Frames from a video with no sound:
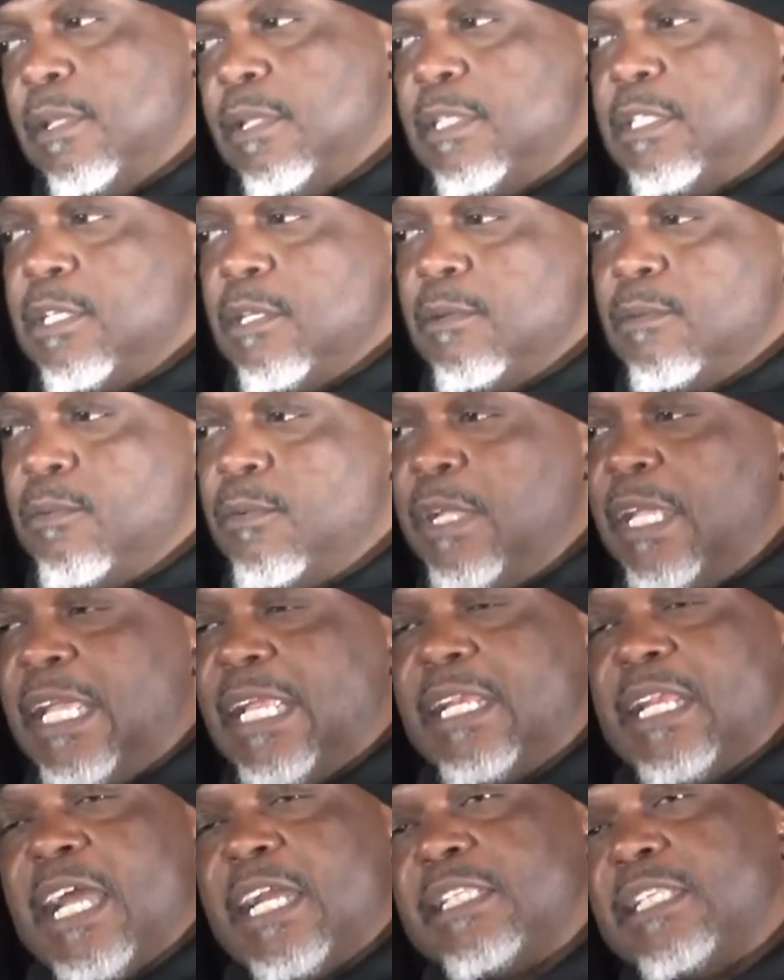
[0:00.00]
to
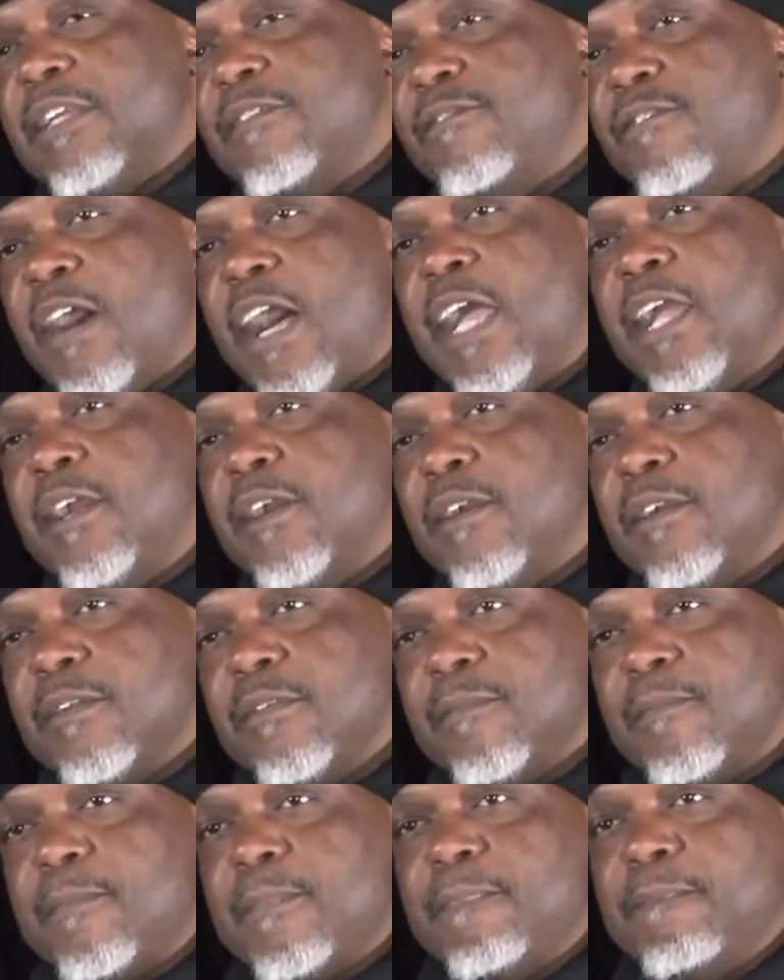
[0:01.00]
reignite that fire.
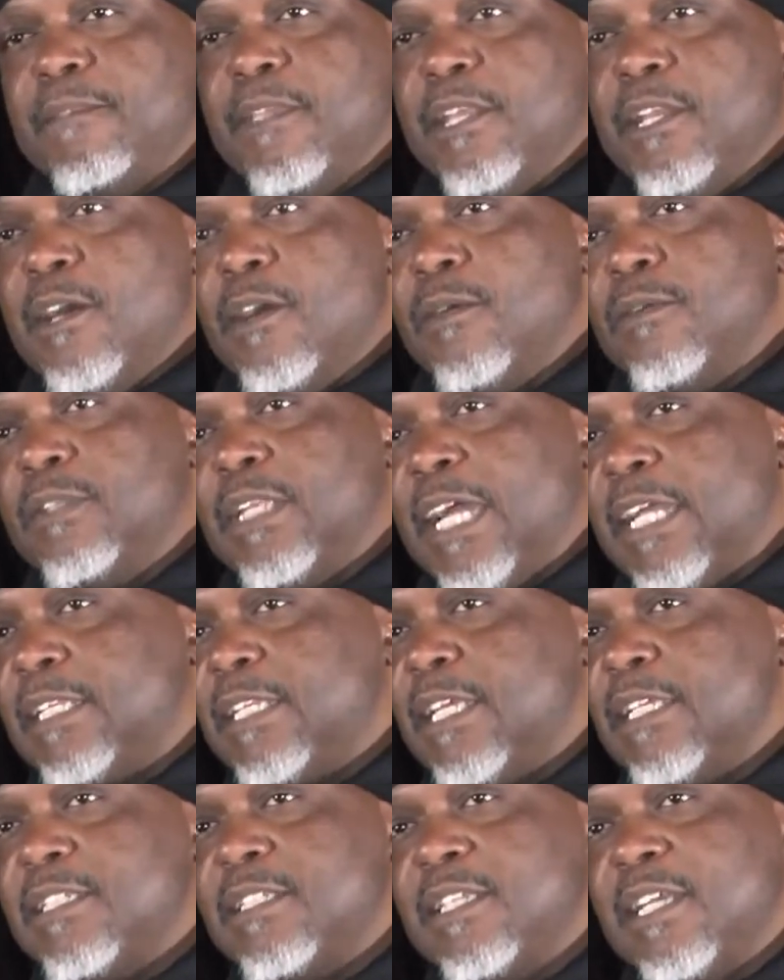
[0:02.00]
Like
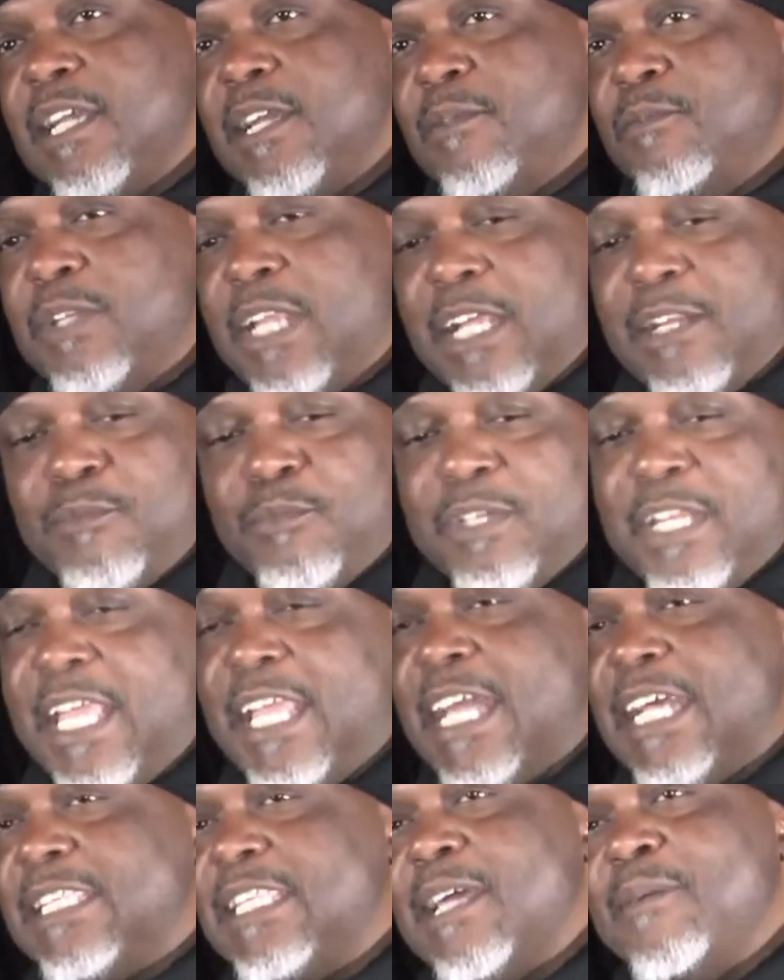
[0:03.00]
they say, like when they
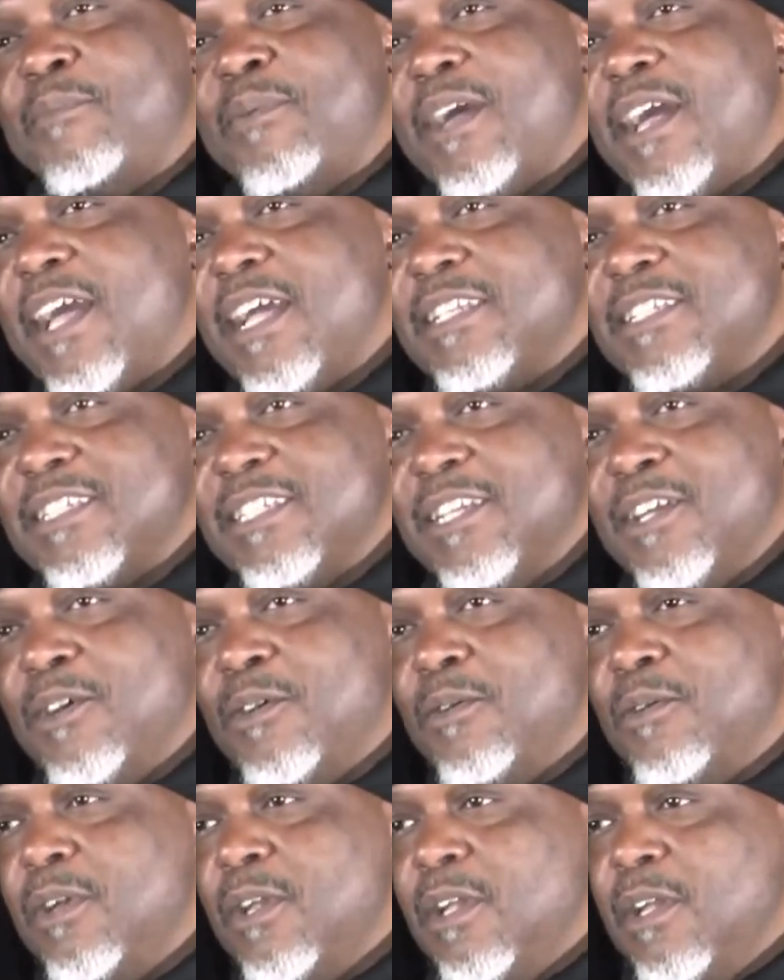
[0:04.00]
got that patch.
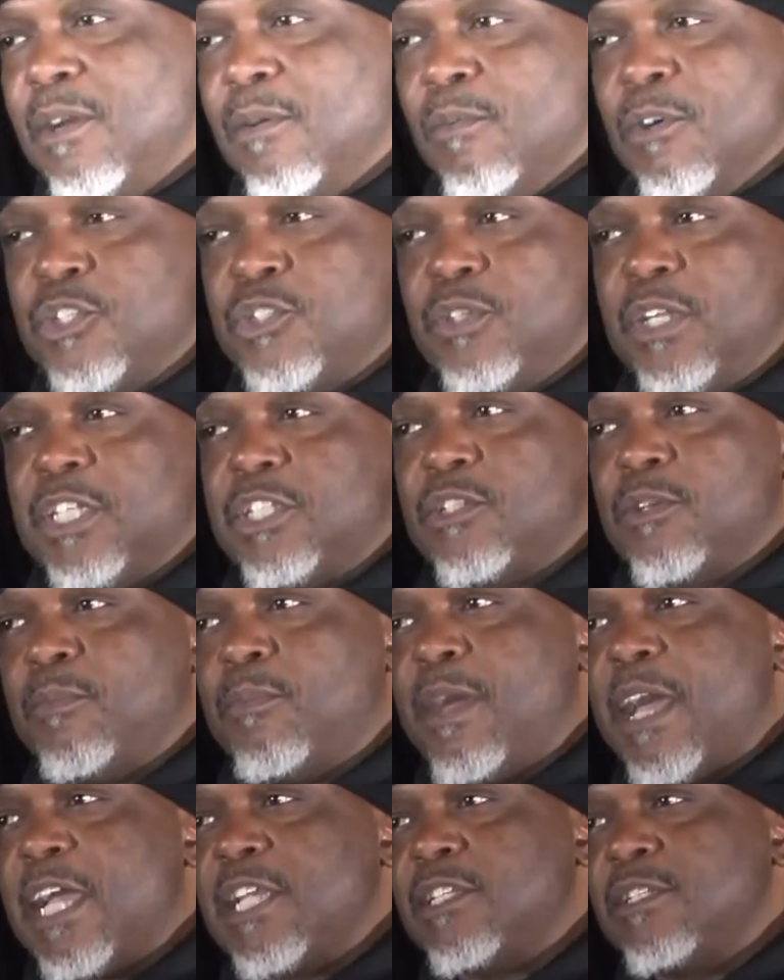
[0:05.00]
Once you get your
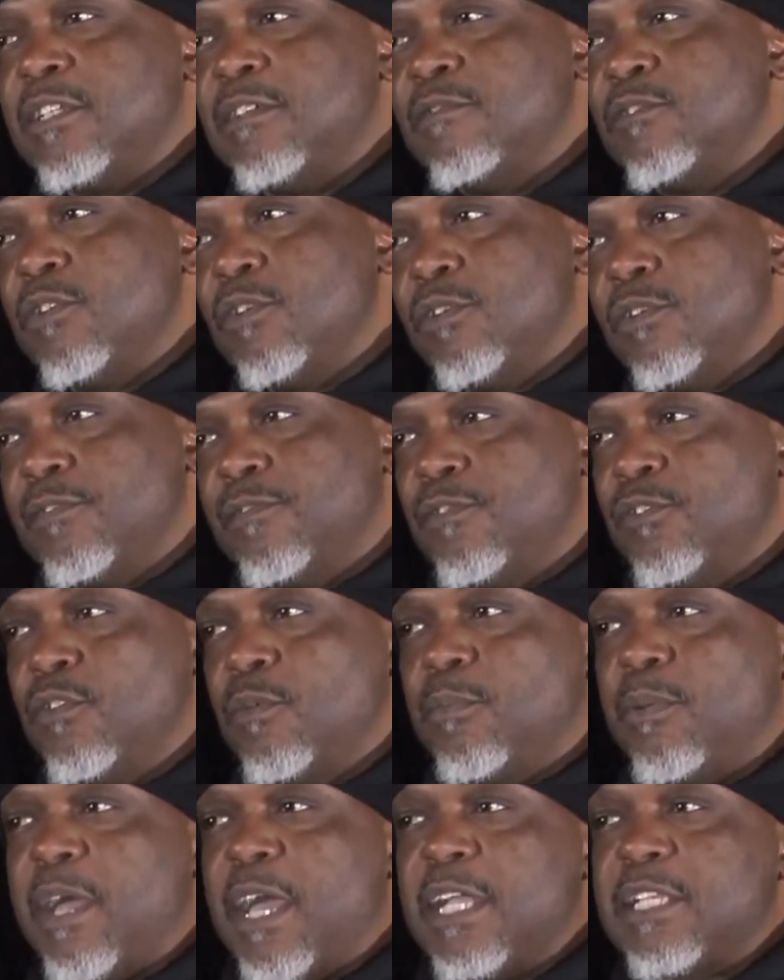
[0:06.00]
patch, and your full
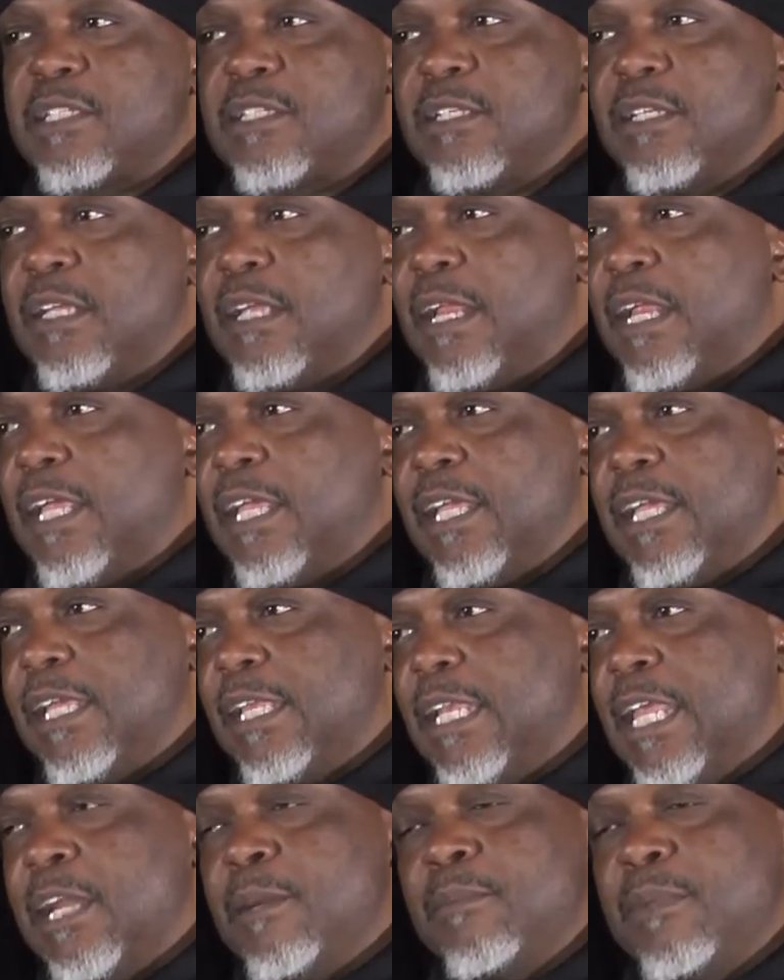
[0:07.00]
patch,
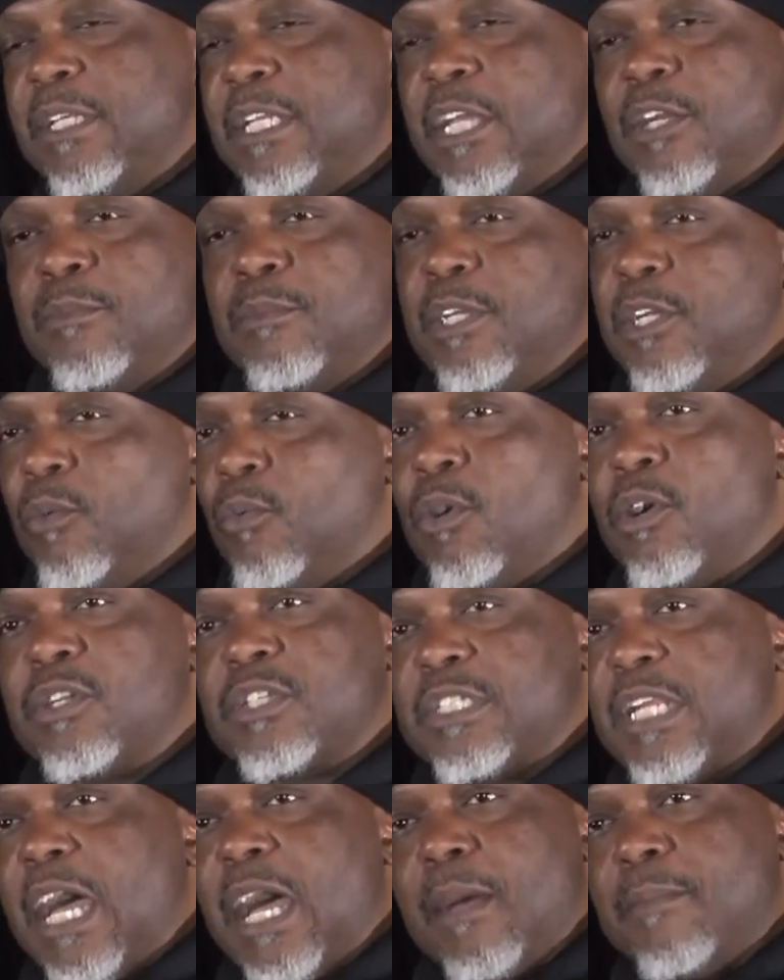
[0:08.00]
that don't mean the work
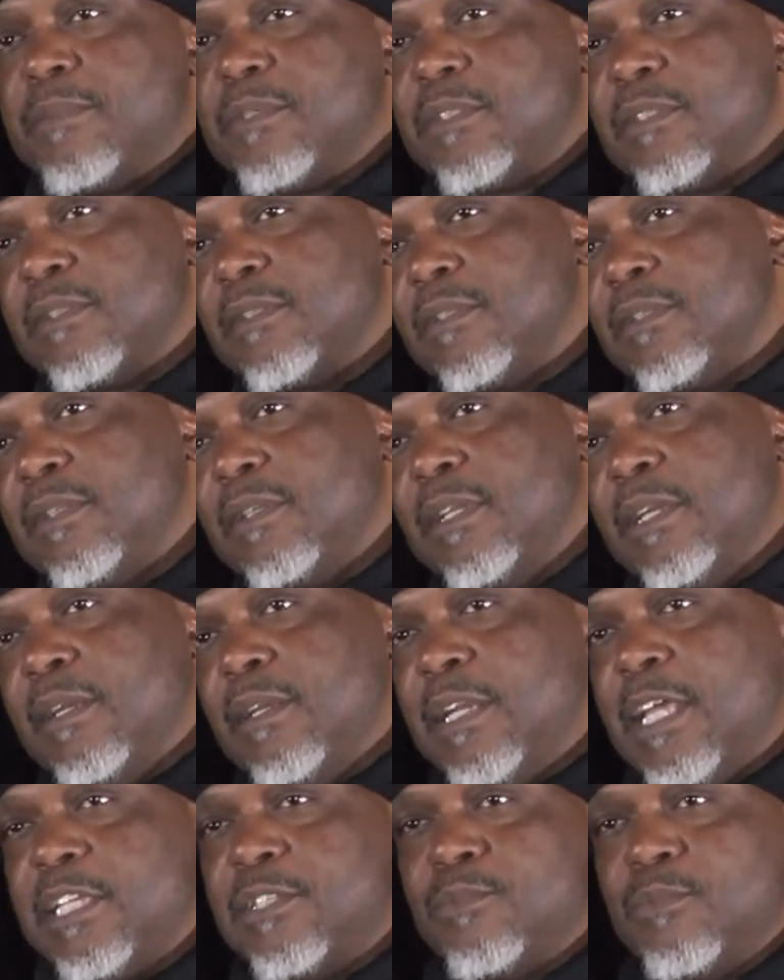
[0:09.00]
stops.
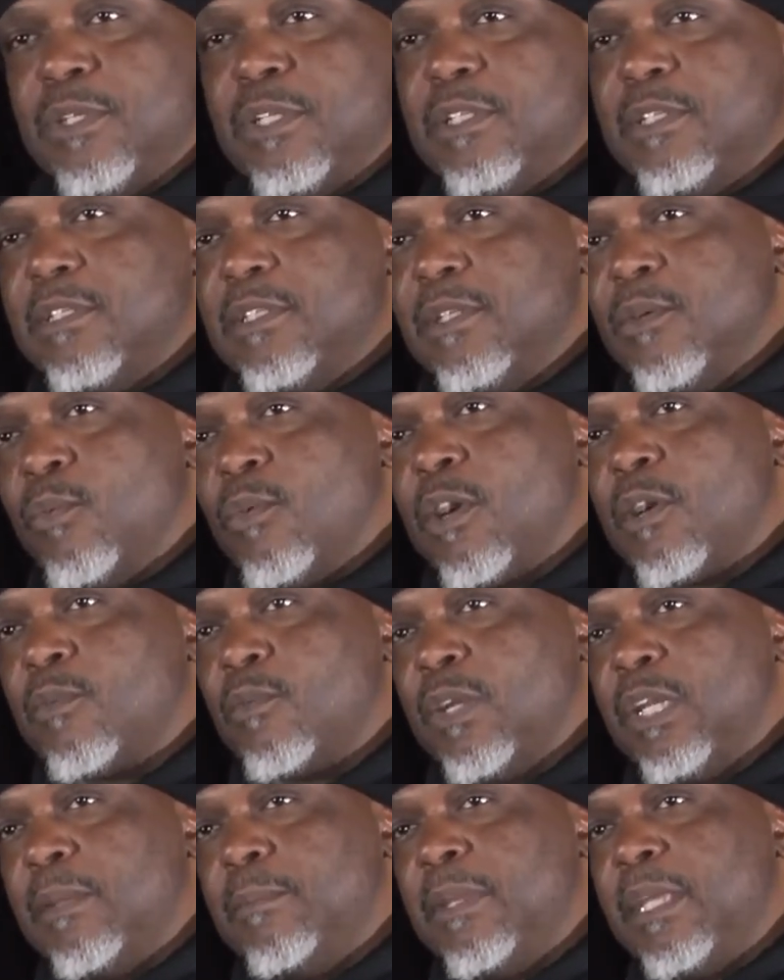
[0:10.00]
And that's when the work
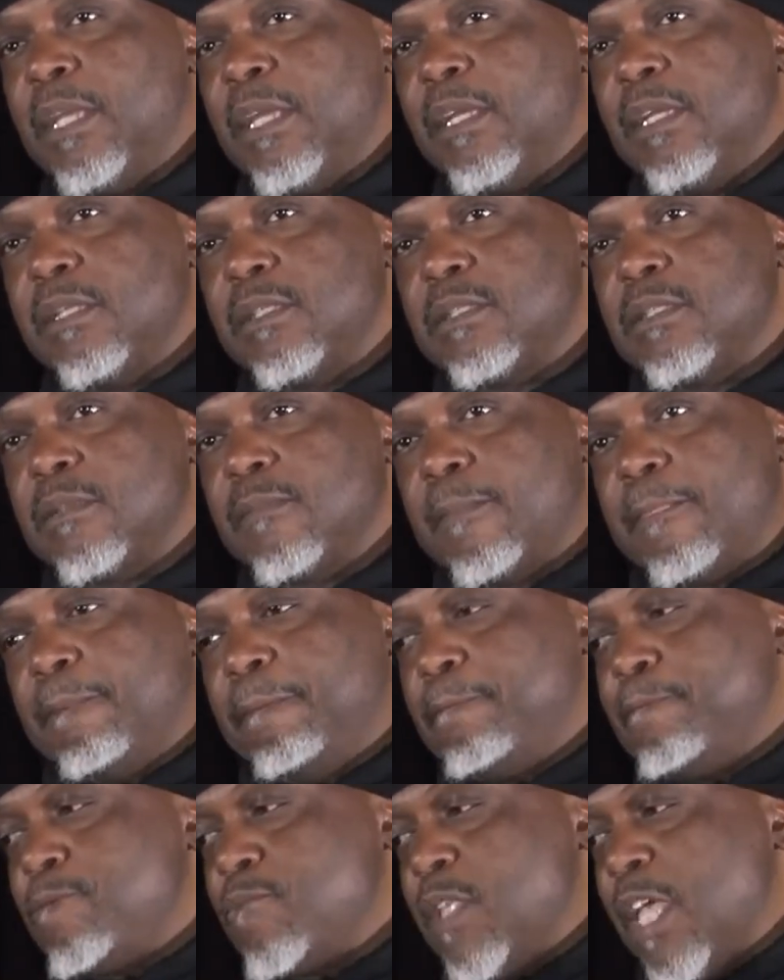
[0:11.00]
really begins.
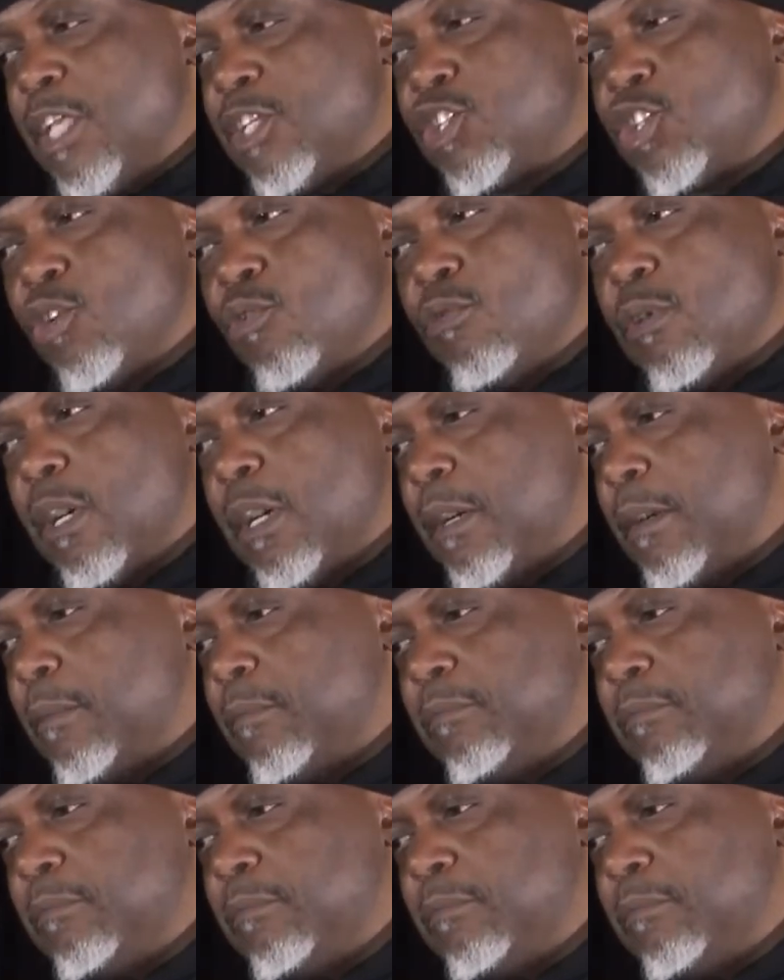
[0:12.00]
And so